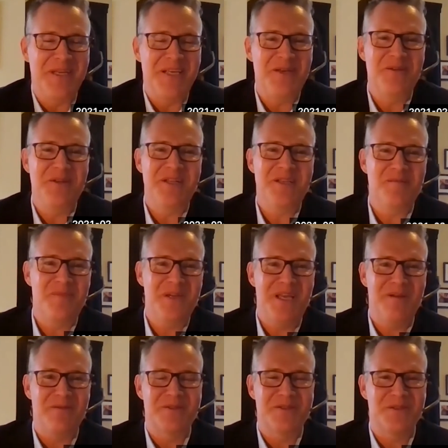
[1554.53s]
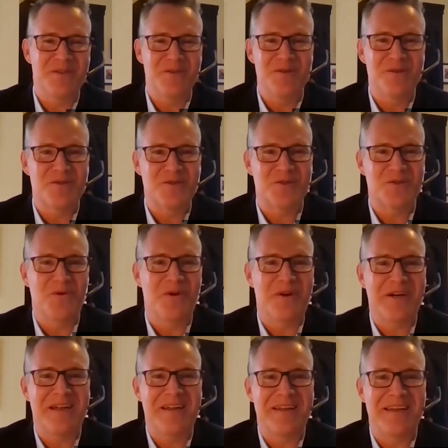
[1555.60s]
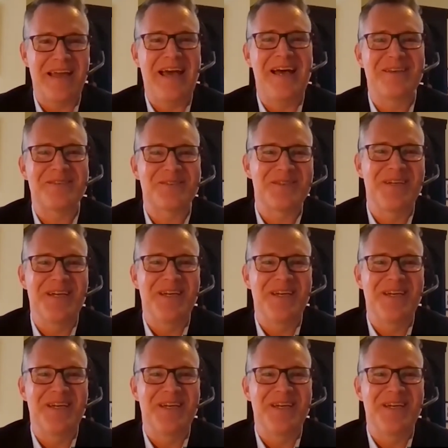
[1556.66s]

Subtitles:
You need to be able to store gas,